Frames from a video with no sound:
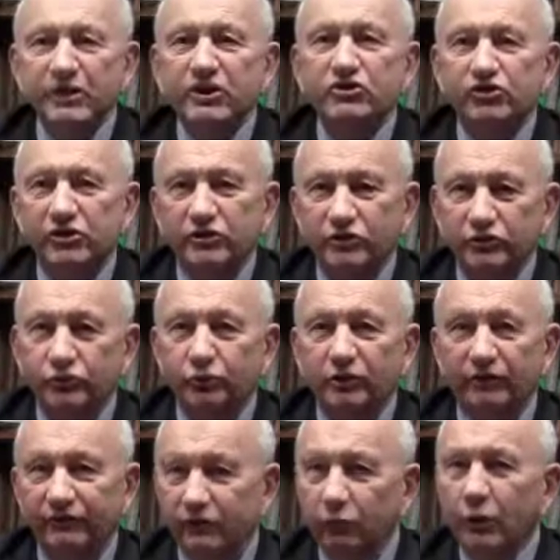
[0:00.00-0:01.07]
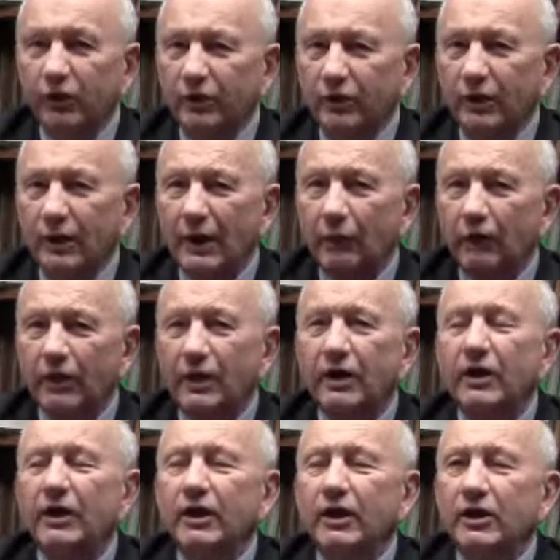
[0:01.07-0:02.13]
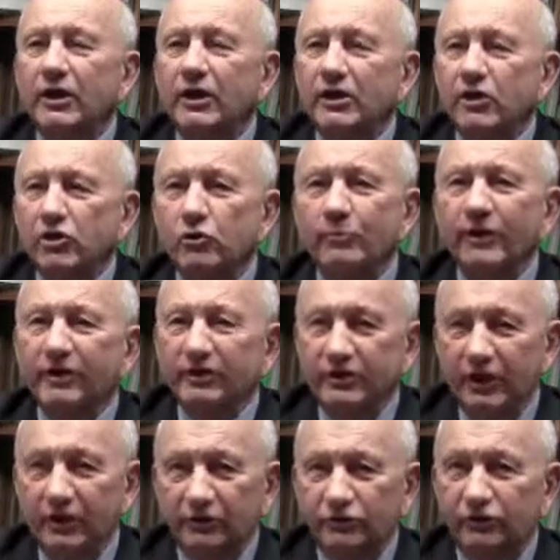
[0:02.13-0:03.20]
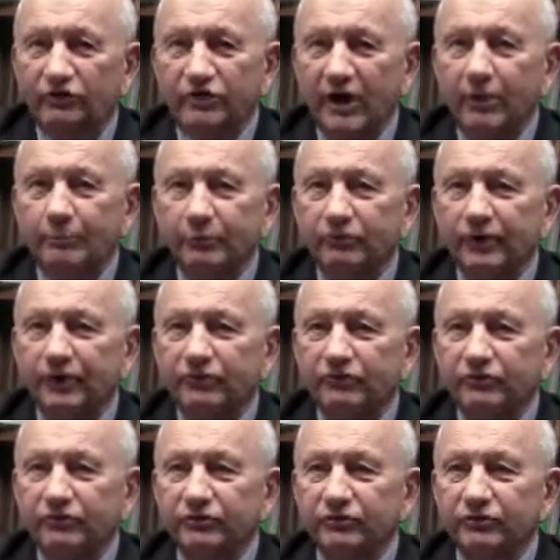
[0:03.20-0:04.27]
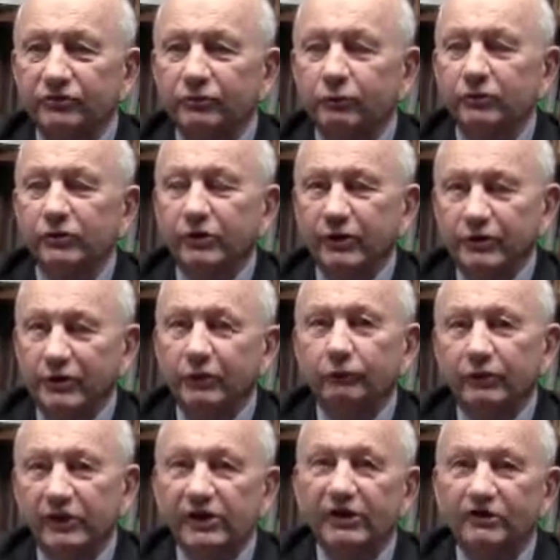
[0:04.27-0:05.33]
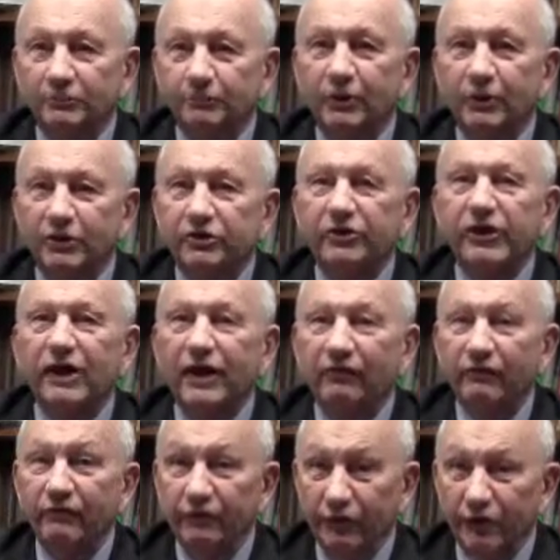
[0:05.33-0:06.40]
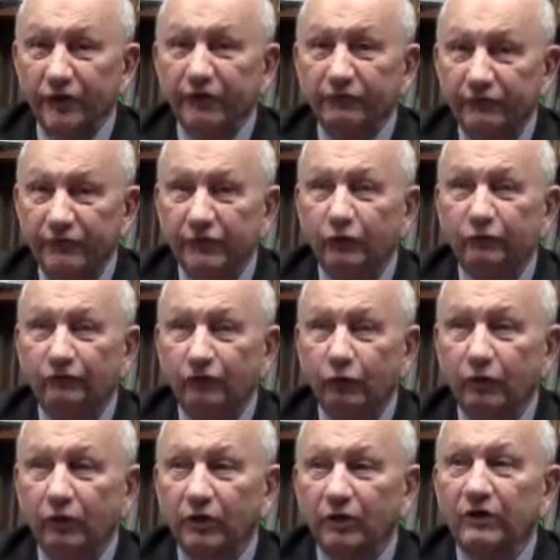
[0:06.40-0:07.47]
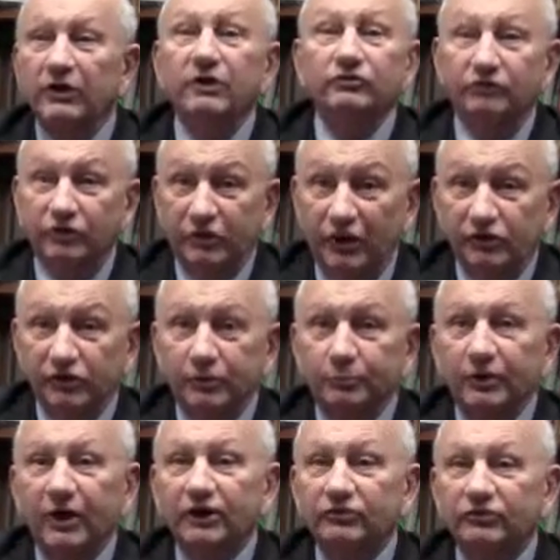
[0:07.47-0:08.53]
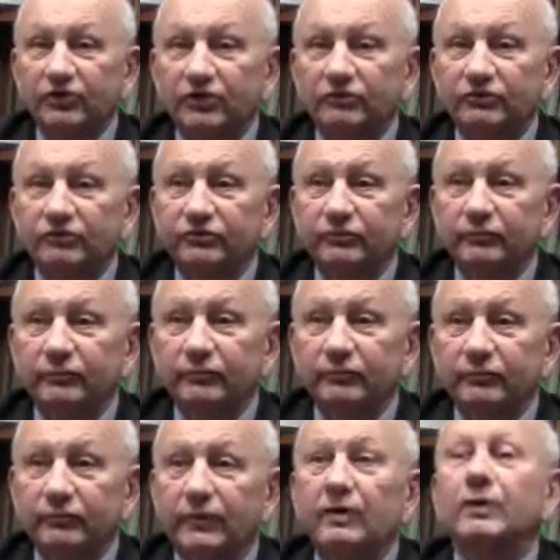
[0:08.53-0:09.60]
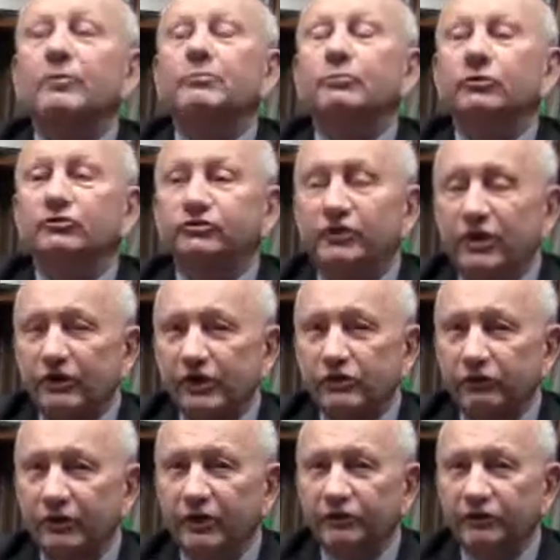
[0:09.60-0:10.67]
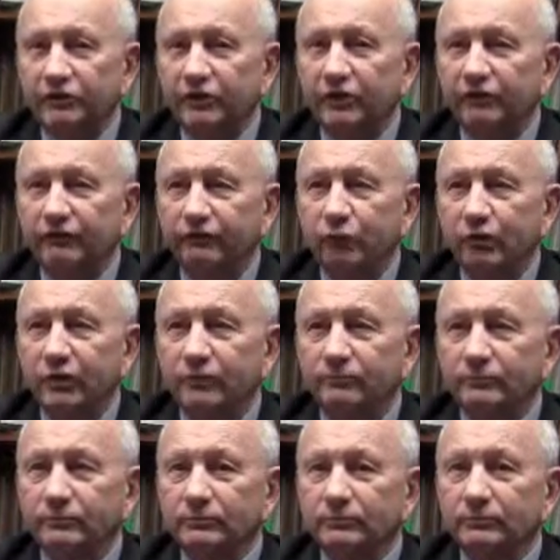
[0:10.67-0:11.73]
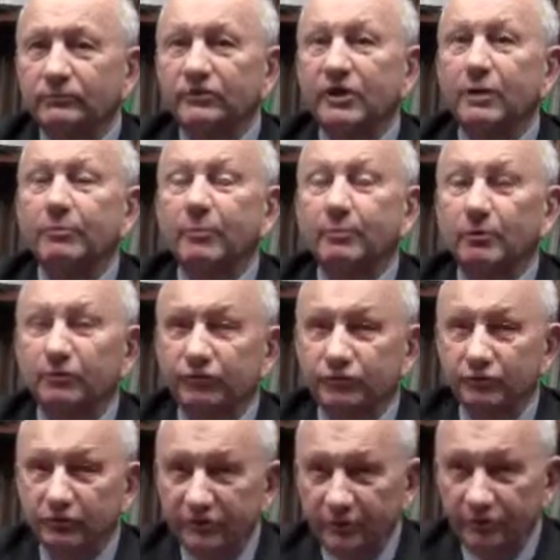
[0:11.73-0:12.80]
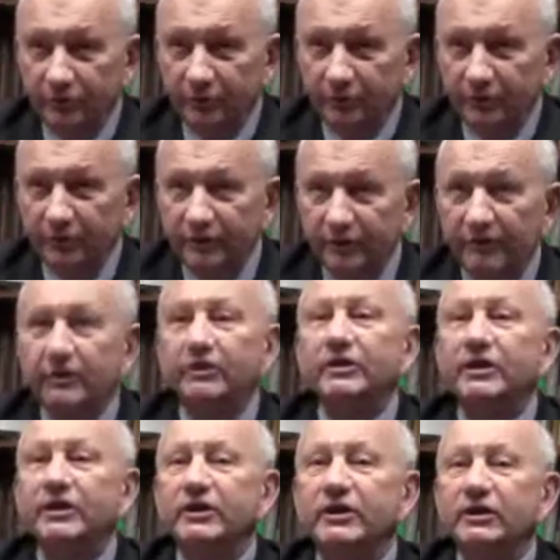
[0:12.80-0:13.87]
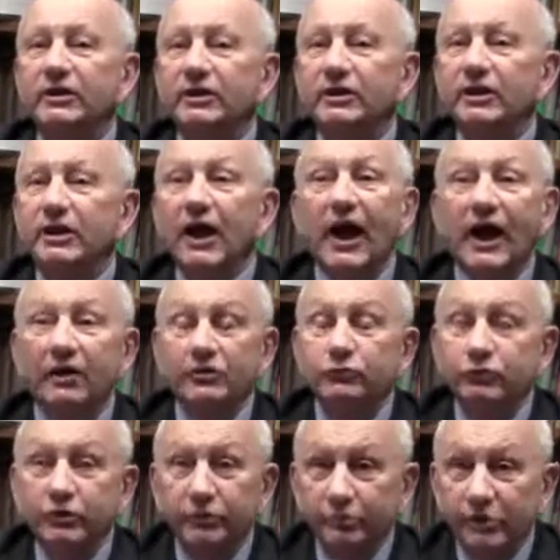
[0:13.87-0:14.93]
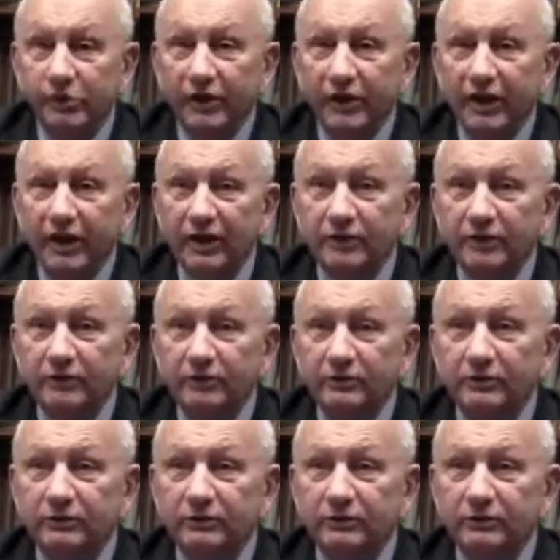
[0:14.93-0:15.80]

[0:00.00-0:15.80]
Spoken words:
teaching tool. If you want to know how human intelligence operates, when you get done reading this book, you're going to have a very good feel for selection process, personality traits to look for, type of personal discipline needed, how you communicate,